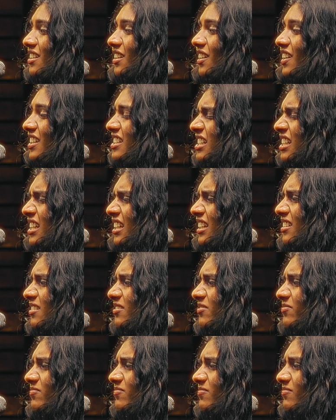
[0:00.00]
God's like,
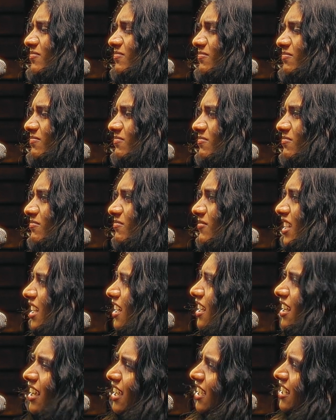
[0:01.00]

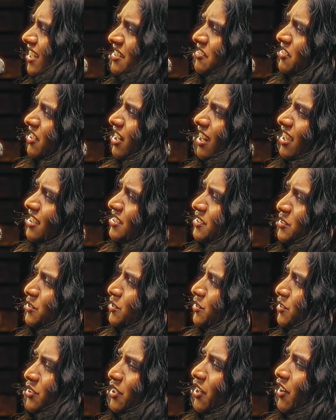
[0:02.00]
I never asked you
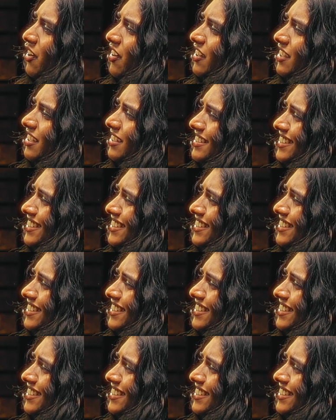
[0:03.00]
to talk.